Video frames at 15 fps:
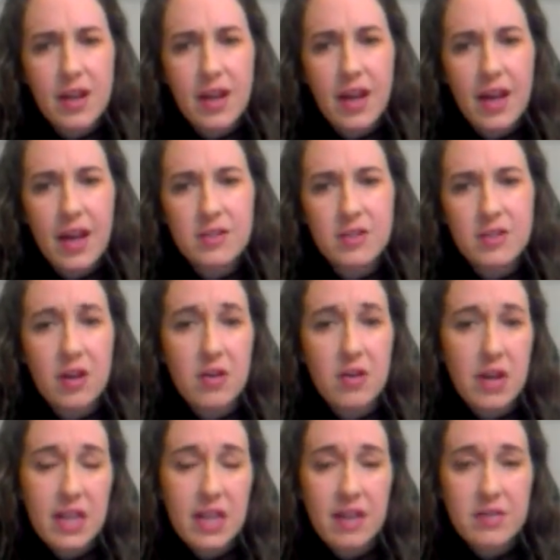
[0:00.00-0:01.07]
And so
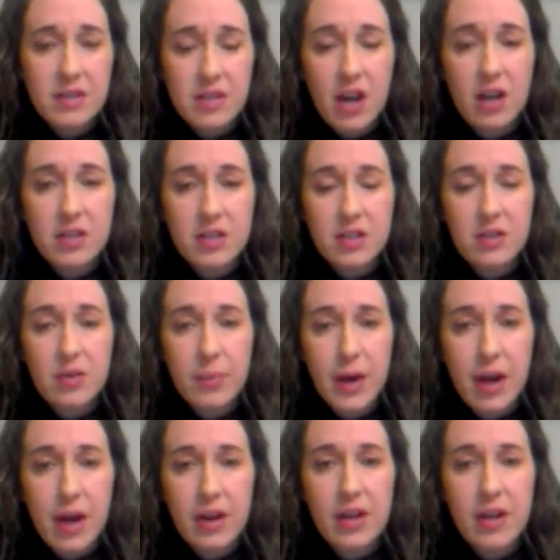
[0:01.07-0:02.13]
I'd love to talk to you
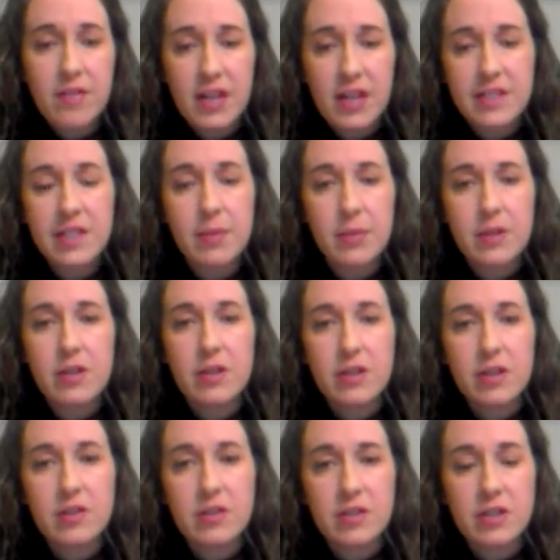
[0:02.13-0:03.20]
about it if that's something that you're
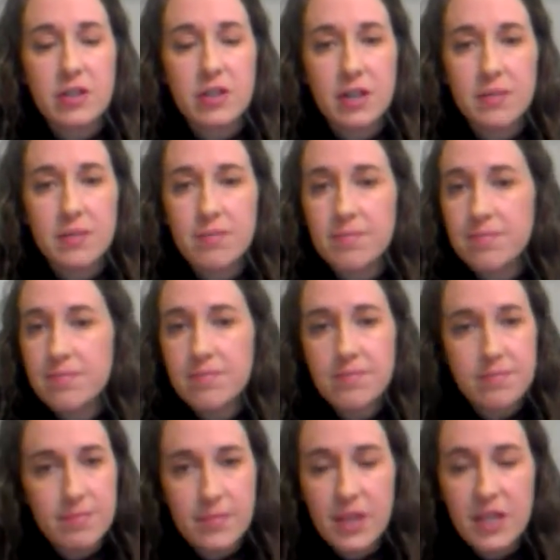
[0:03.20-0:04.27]
interested in.
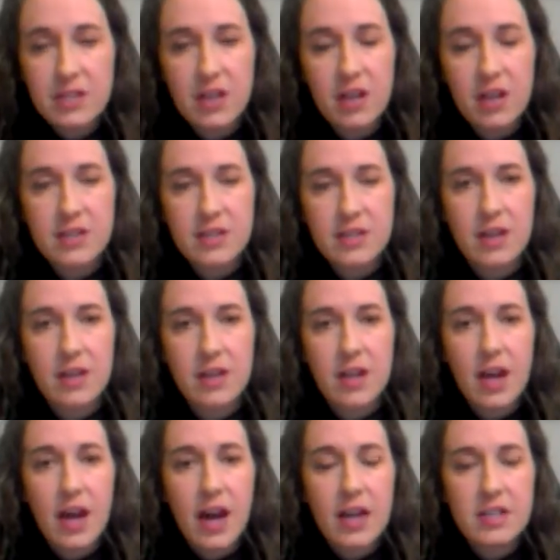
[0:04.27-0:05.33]
That's all I say.
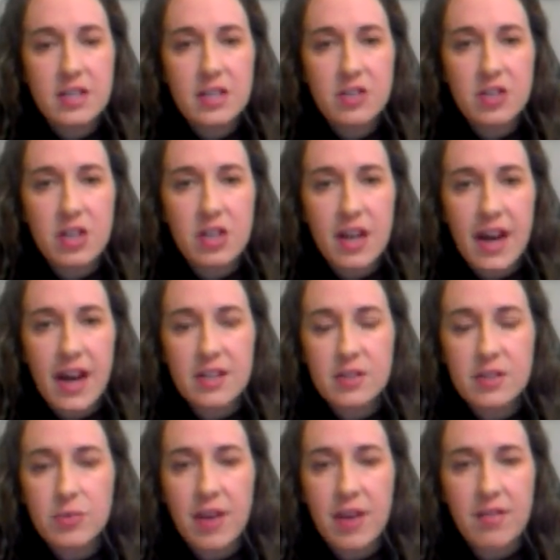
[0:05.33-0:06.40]
I teach the
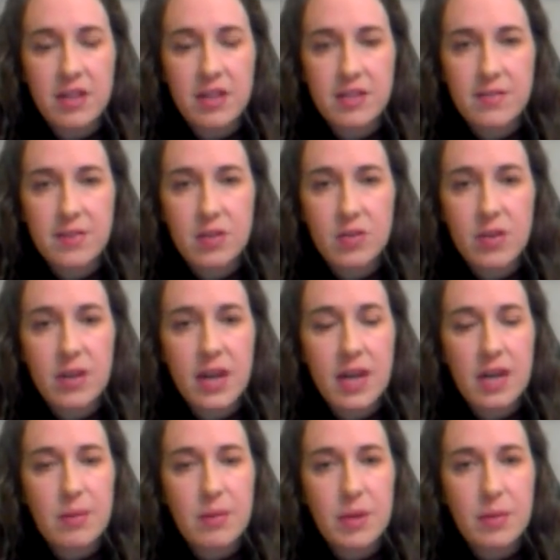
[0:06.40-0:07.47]
class. We have lots of
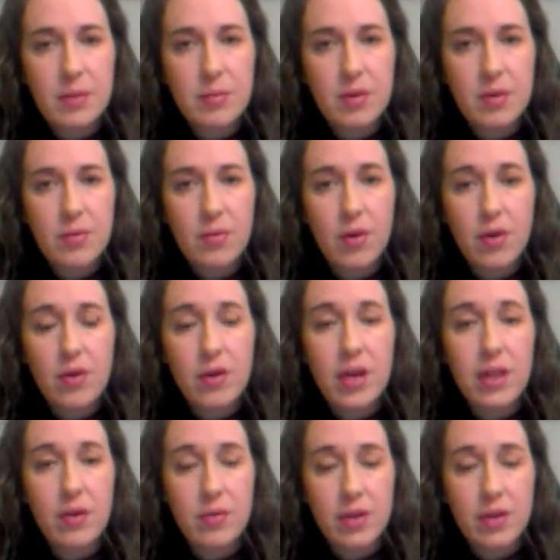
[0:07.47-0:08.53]
Q&A. People enroll.
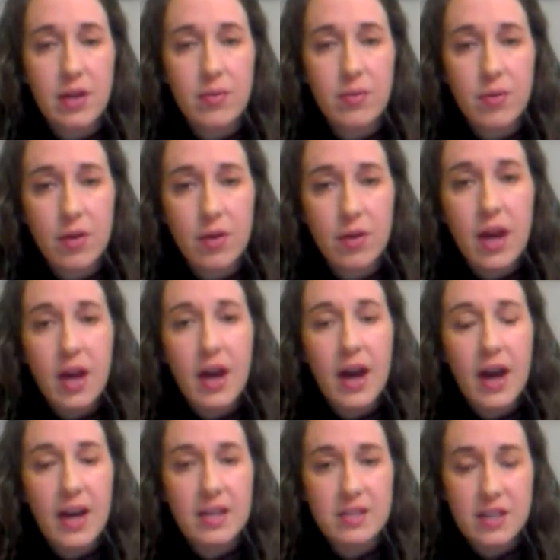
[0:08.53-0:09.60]
And then when they enroll,
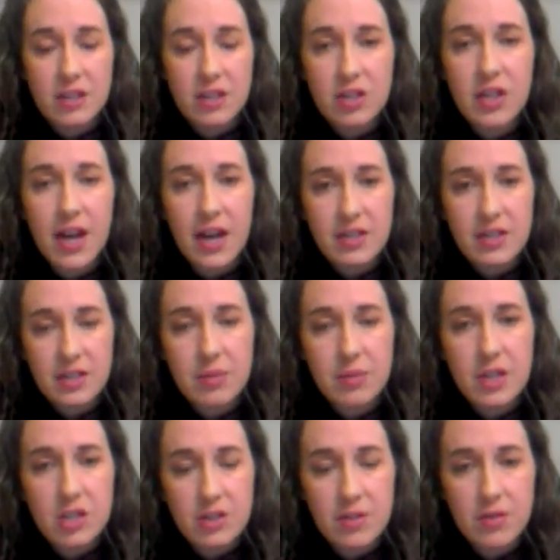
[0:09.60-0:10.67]
I intentionally ask them
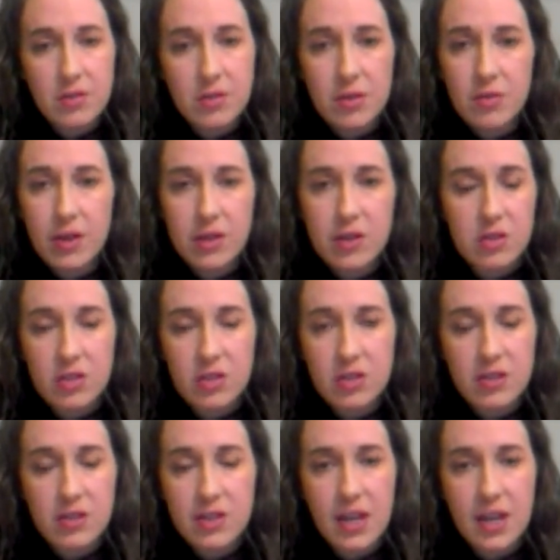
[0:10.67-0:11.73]
each of those 3 questions,
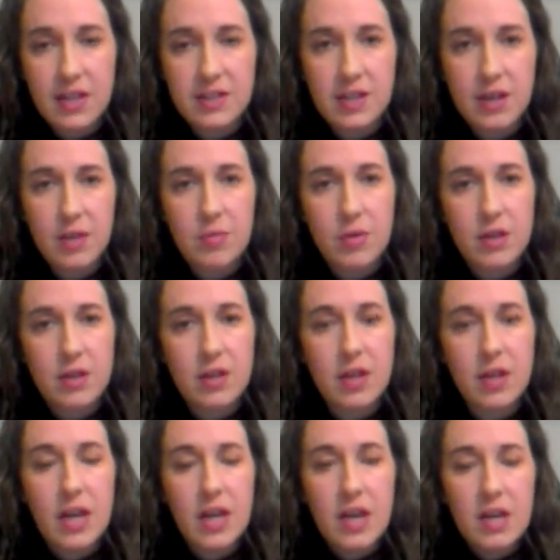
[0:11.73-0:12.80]
just like I said I would.
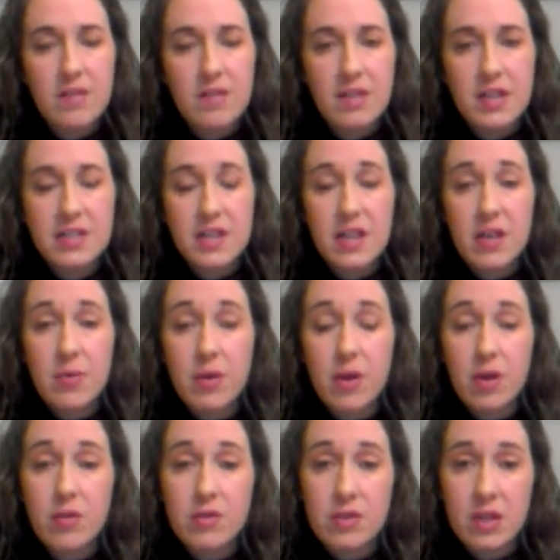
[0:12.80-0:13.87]
If they say they want to
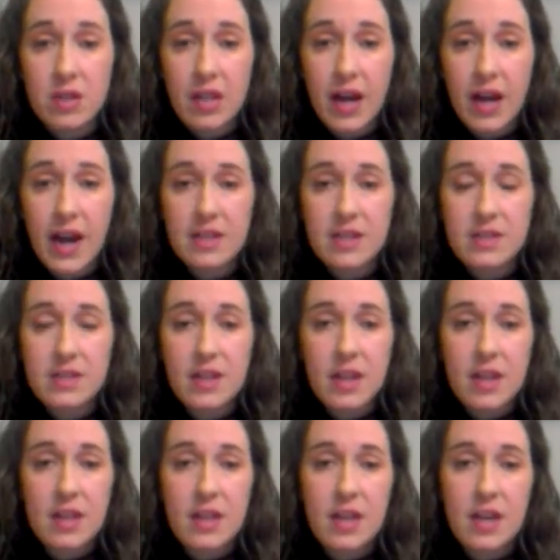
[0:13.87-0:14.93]
host a class,
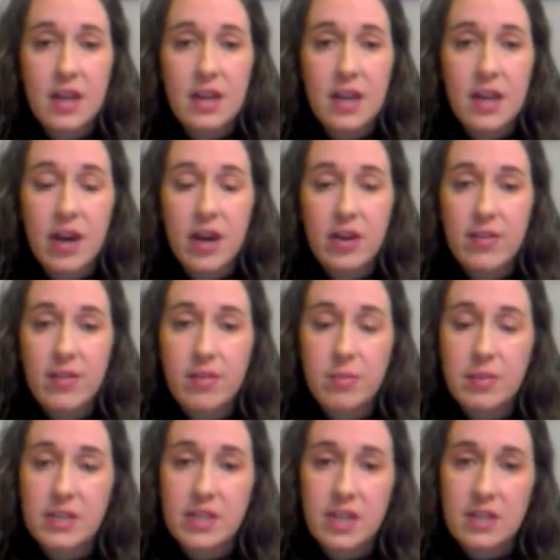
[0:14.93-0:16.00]
then I'll give them
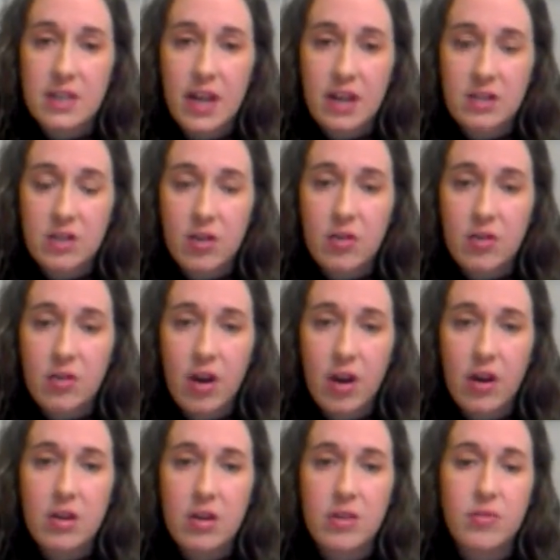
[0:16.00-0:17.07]
a tic-tac-toe
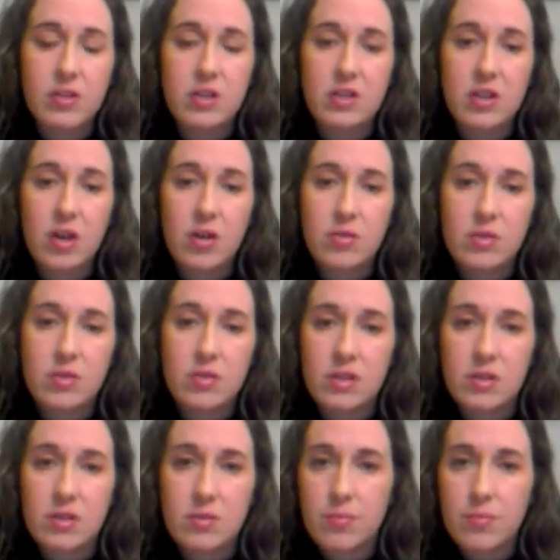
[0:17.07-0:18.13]
card, which is a
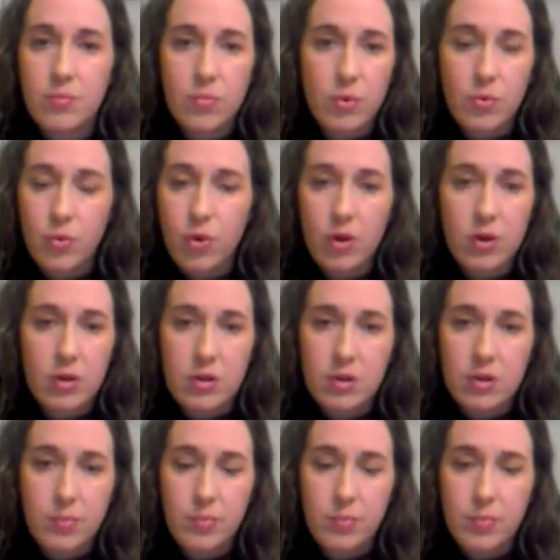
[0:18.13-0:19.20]
hostess reward
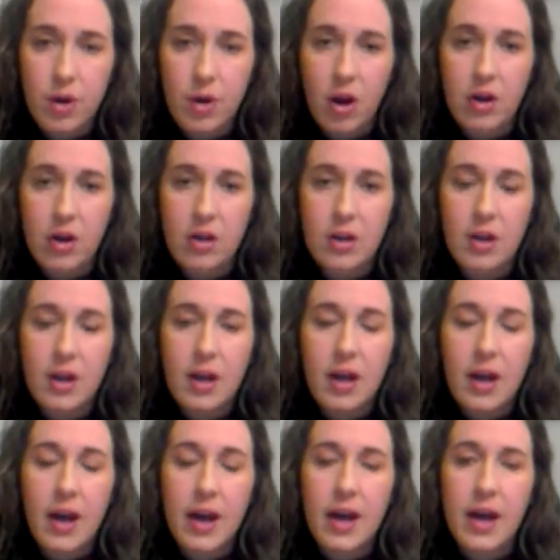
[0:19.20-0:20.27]
card.
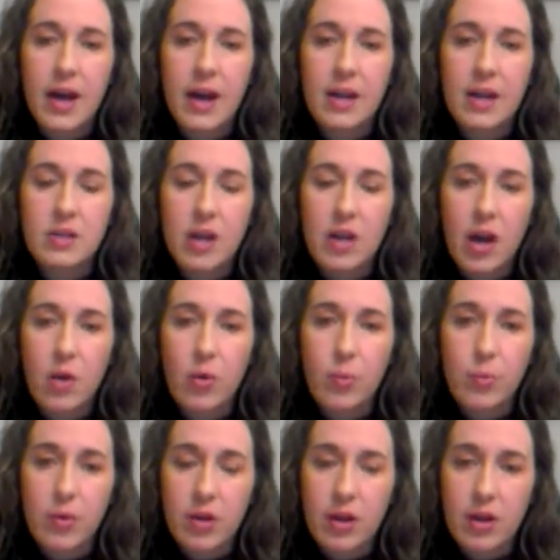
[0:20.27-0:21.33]
And I will
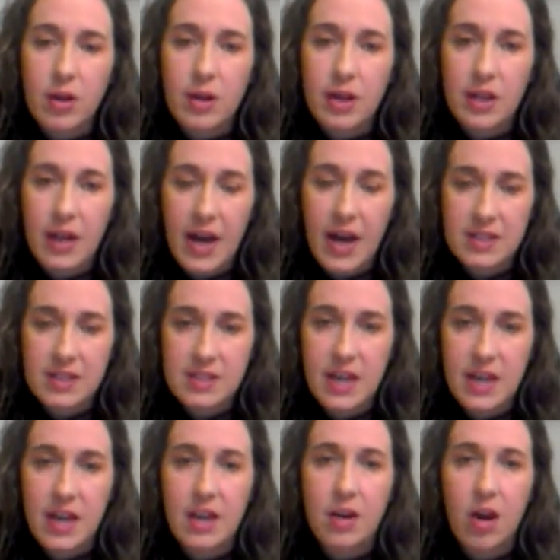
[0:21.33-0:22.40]
book a class
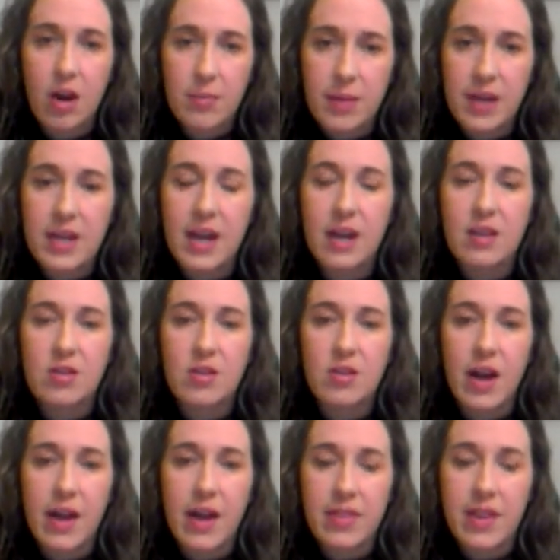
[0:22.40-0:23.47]
date on my calendar
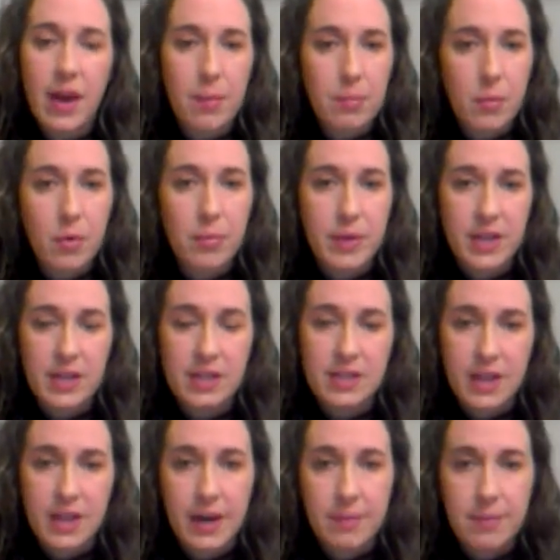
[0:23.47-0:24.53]
at that moment in
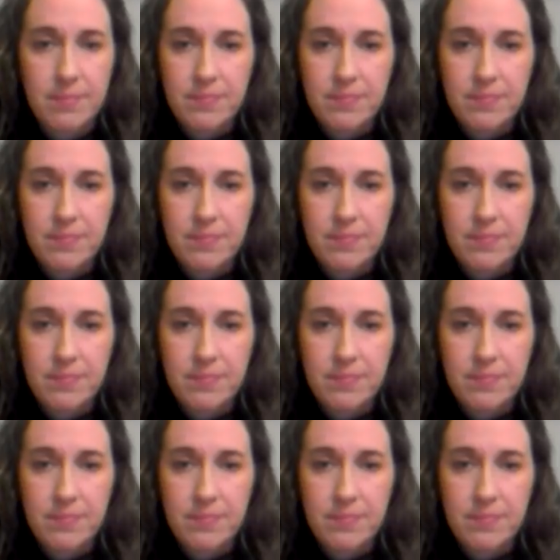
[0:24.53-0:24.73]
time.